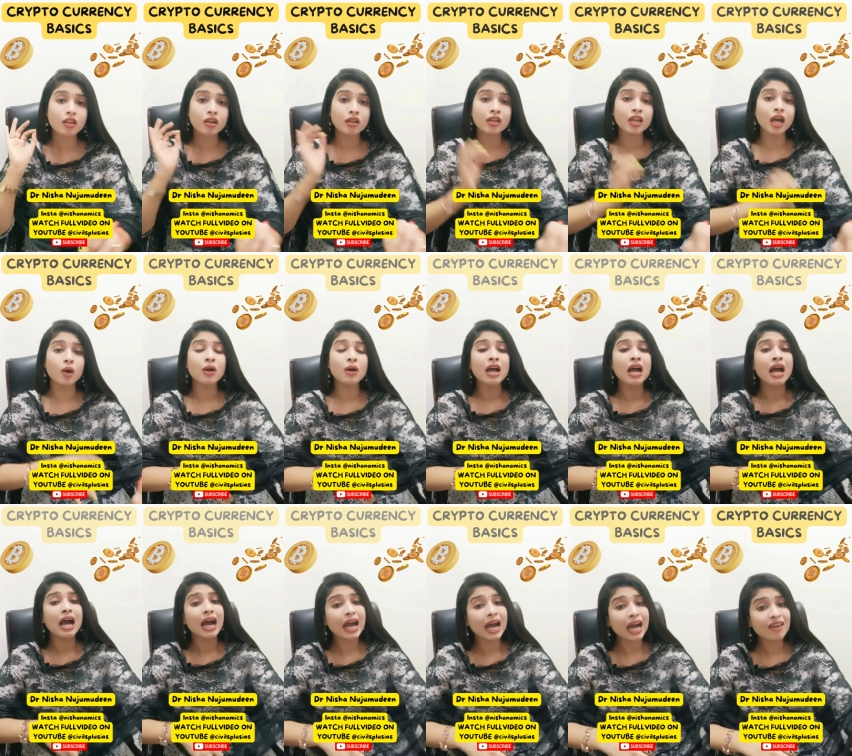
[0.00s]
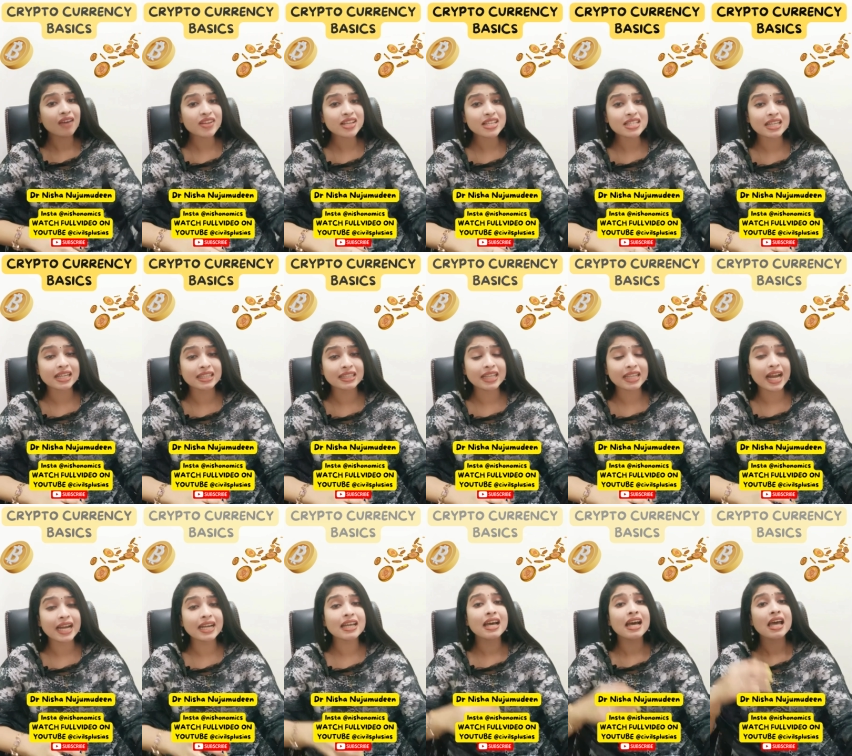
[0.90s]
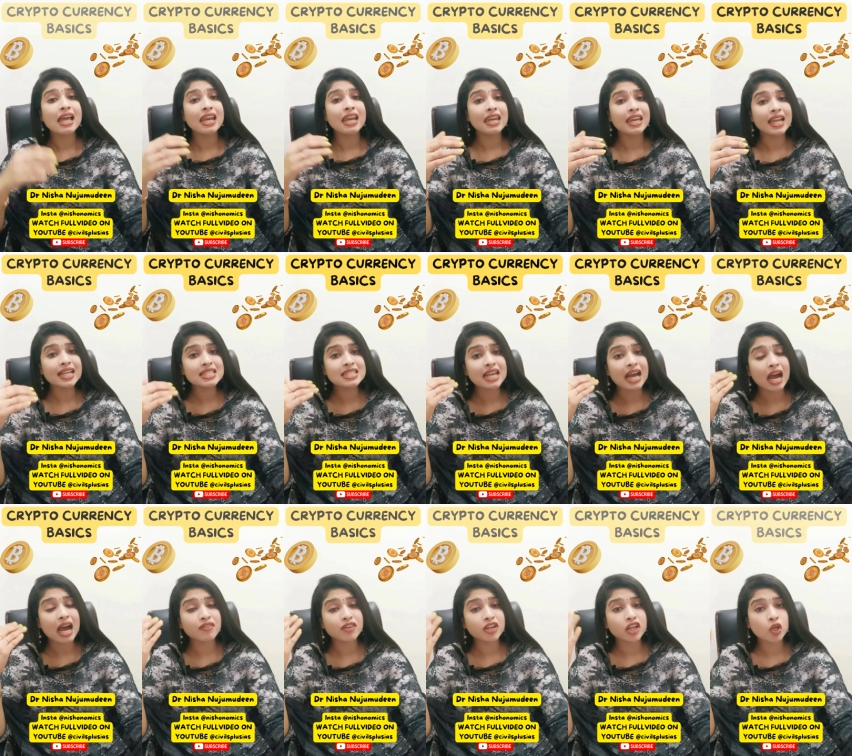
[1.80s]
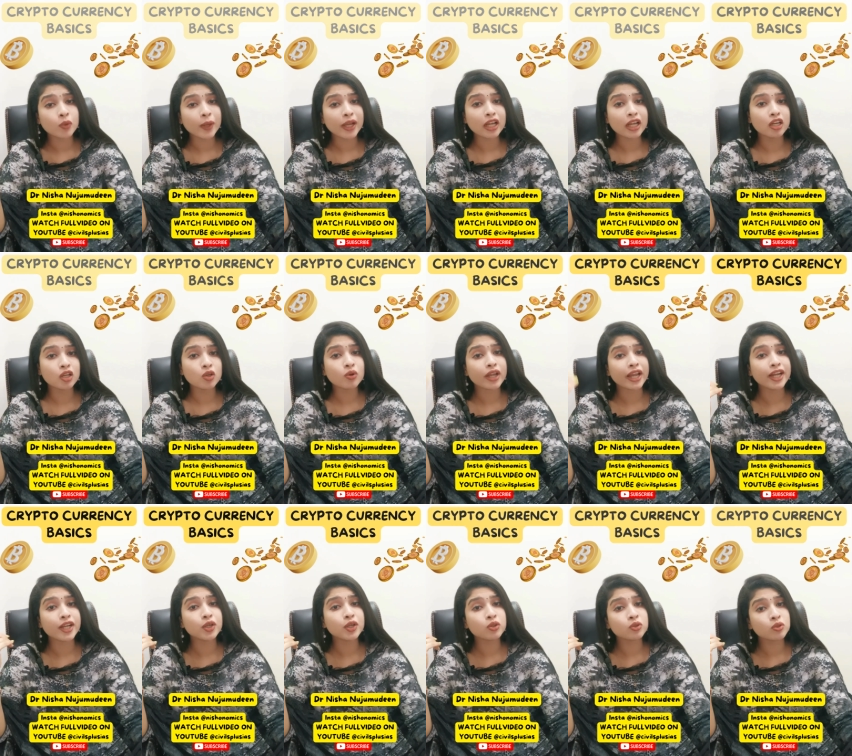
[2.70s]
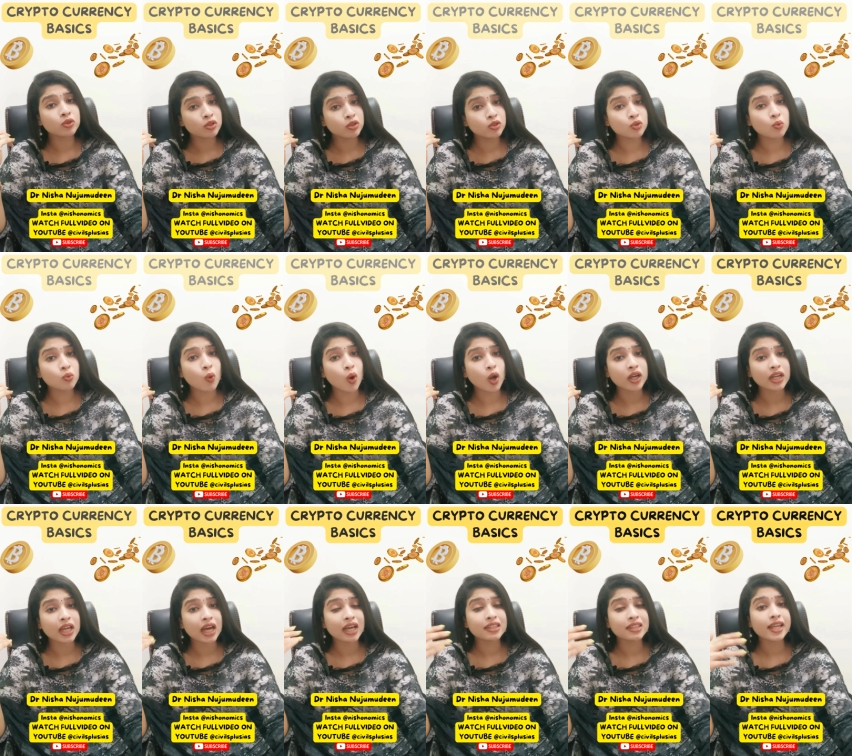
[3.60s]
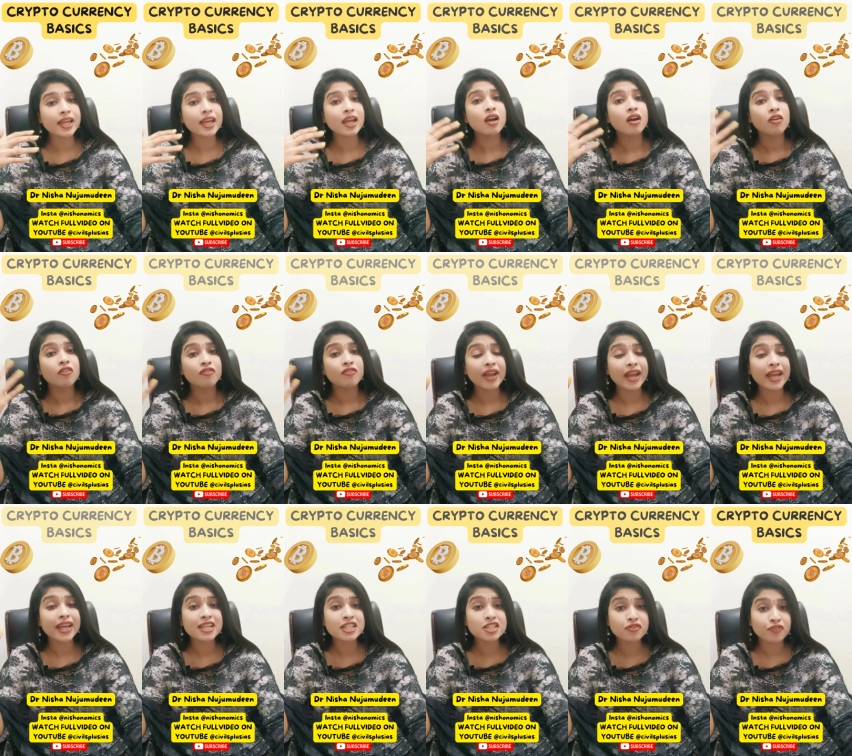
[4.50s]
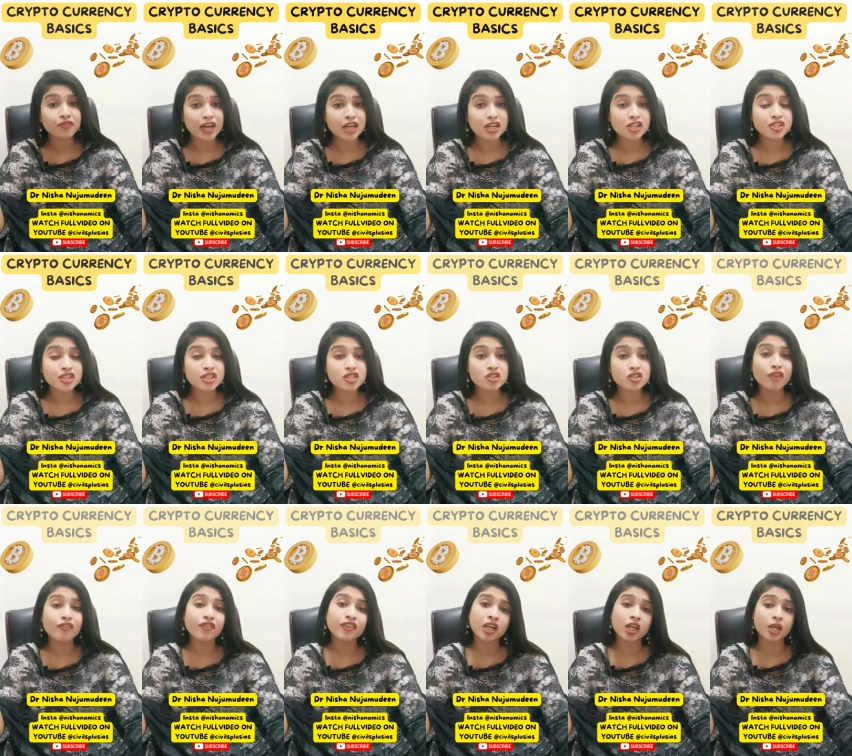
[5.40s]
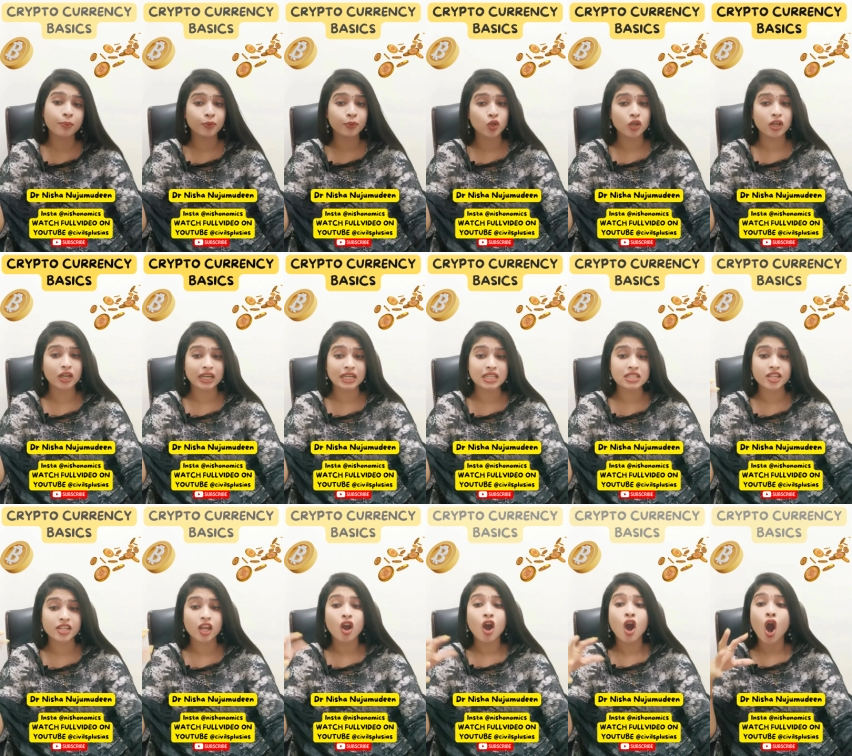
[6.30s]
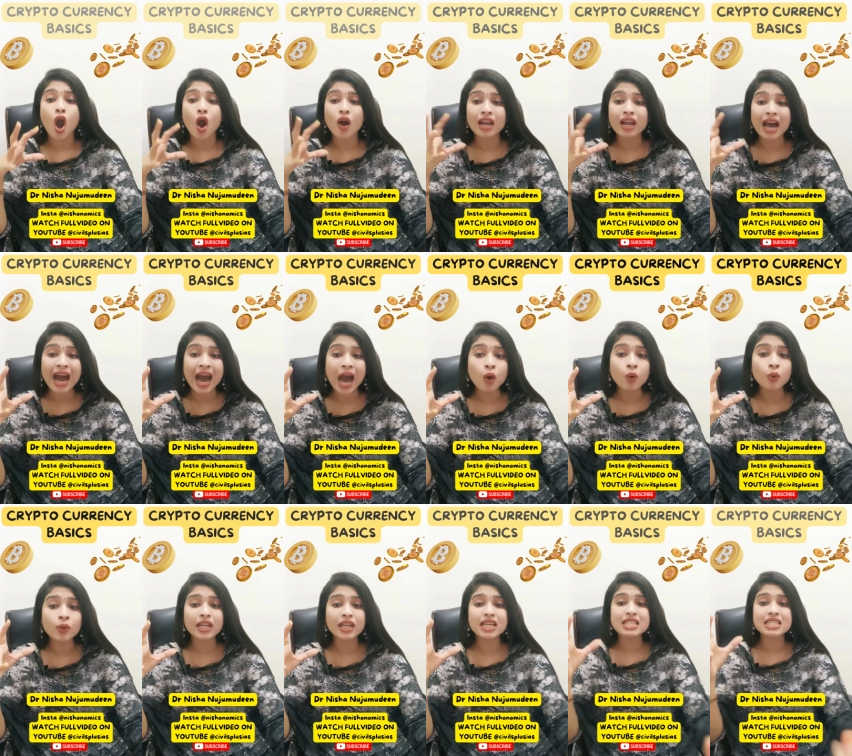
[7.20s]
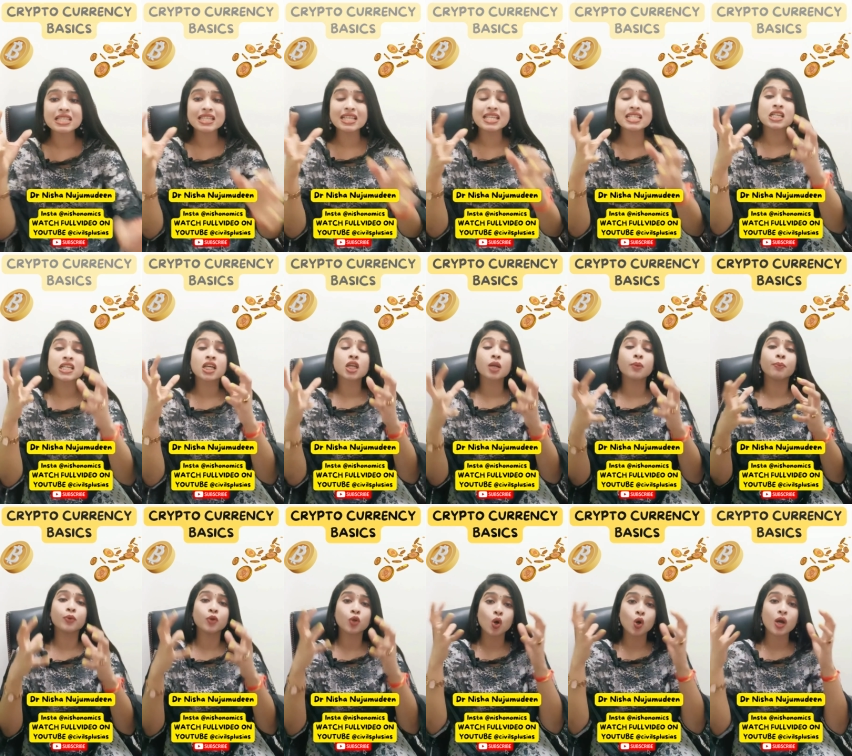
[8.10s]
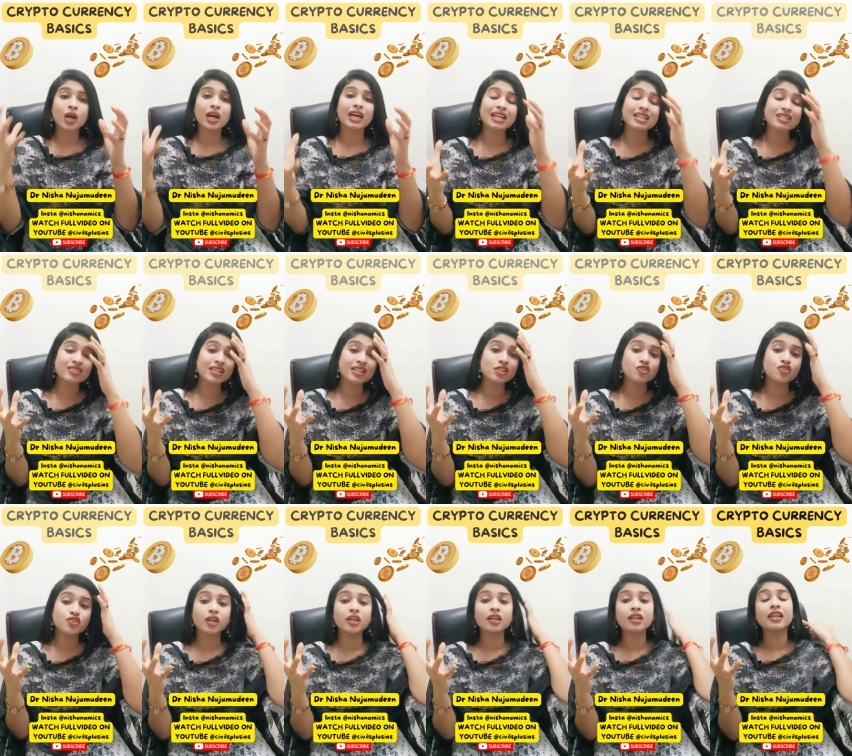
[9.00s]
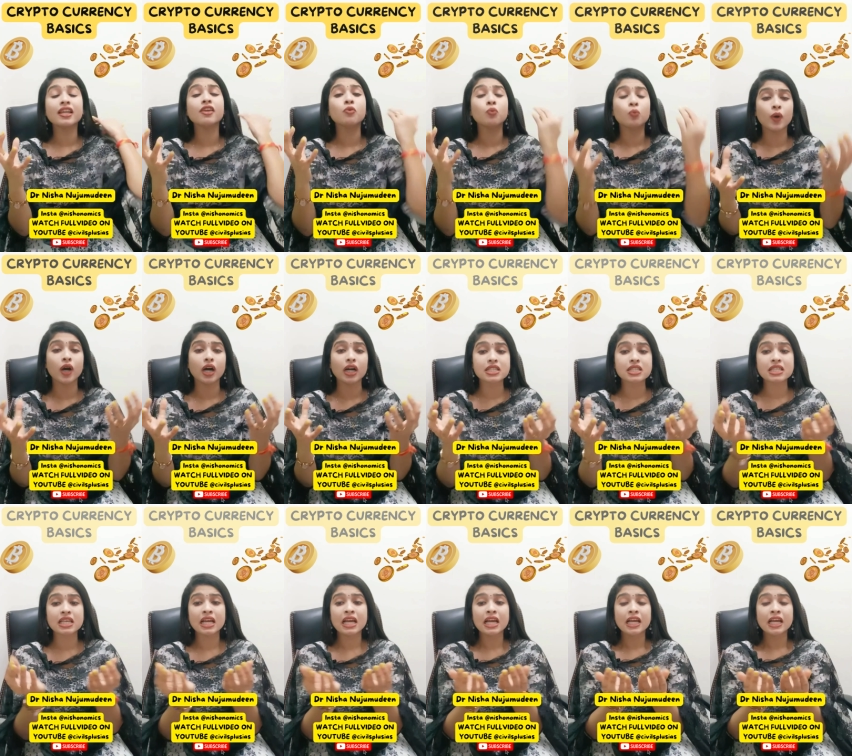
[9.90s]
Now, having said that, let's have a quick look into what are the various functions of cryptocurrency, or how does this cryptocurrency generally works.